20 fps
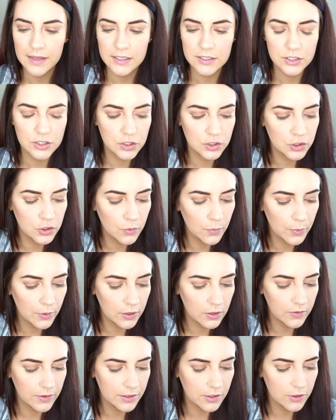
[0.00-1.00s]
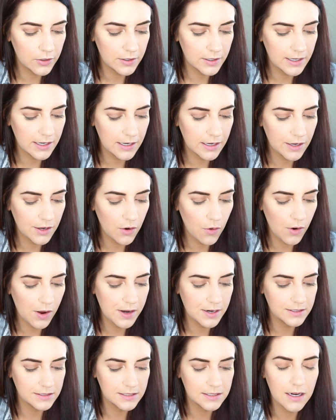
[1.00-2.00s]
like super glittery,
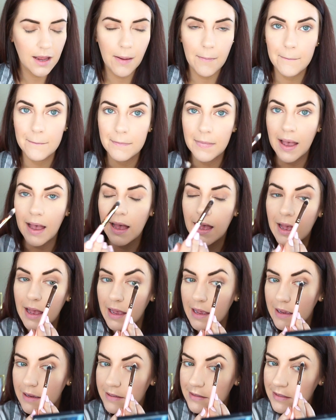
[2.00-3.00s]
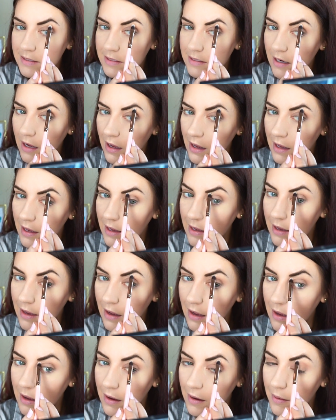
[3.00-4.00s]
and it's not matte. It's not,
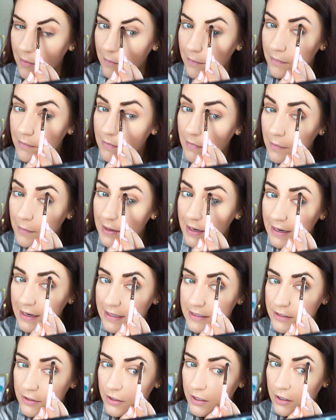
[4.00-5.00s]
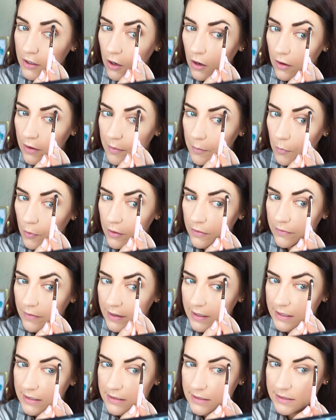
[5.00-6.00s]
I mean, I guess you could call it more of
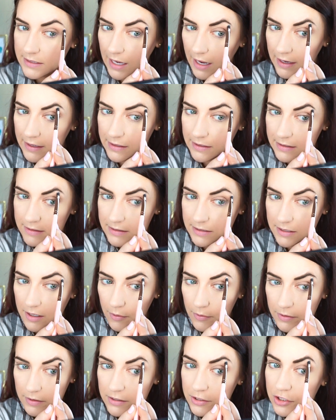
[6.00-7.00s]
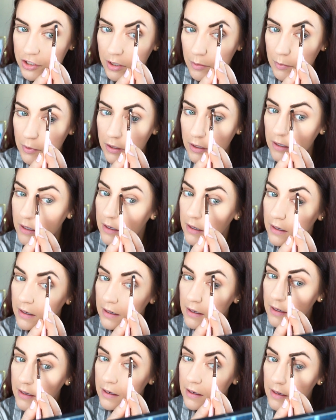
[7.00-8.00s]
like a satin. It's not really shimmer.
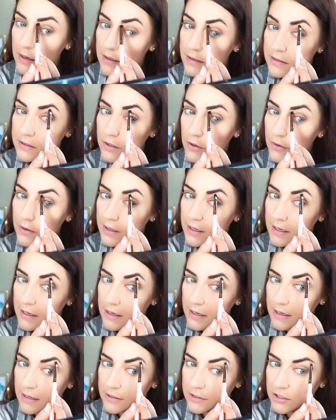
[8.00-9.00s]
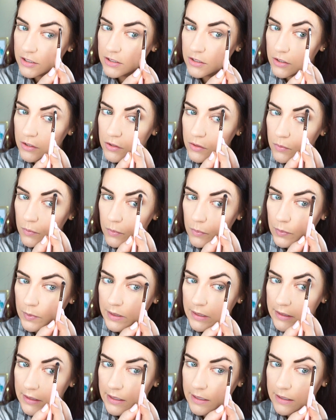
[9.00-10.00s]
So it just looks
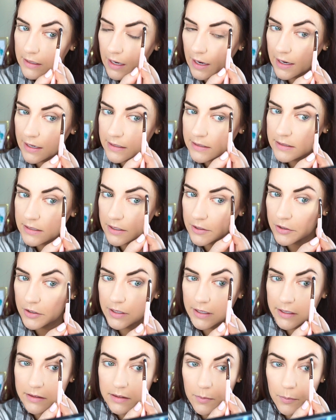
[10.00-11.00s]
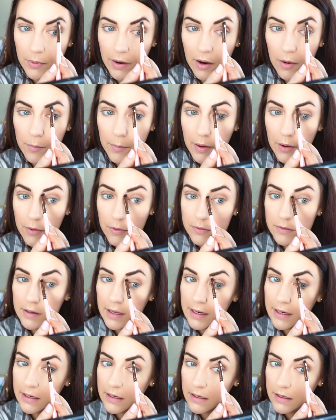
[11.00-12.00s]
really nice underneath the brow bone,
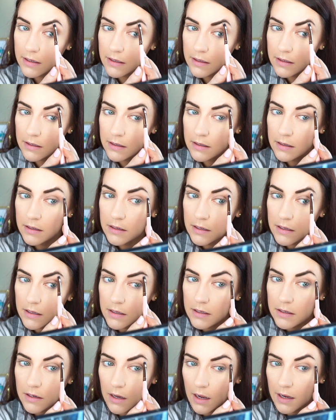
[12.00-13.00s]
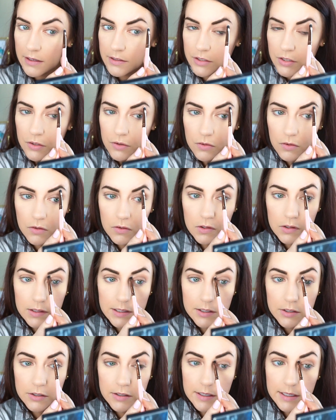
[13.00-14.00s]
like not too
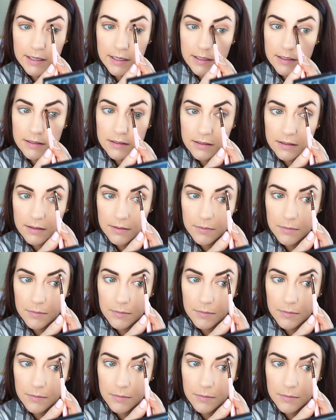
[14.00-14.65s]
glittery,